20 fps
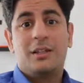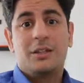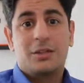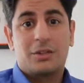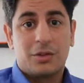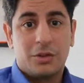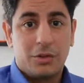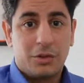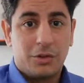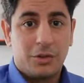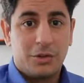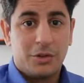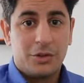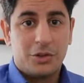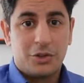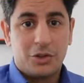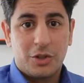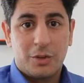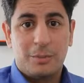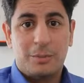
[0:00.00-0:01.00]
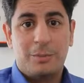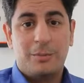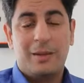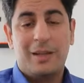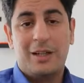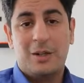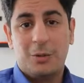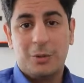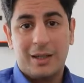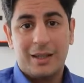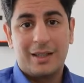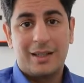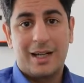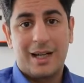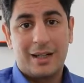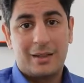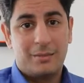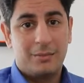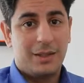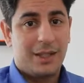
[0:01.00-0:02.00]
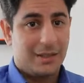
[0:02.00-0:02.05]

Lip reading: so you should be doing that.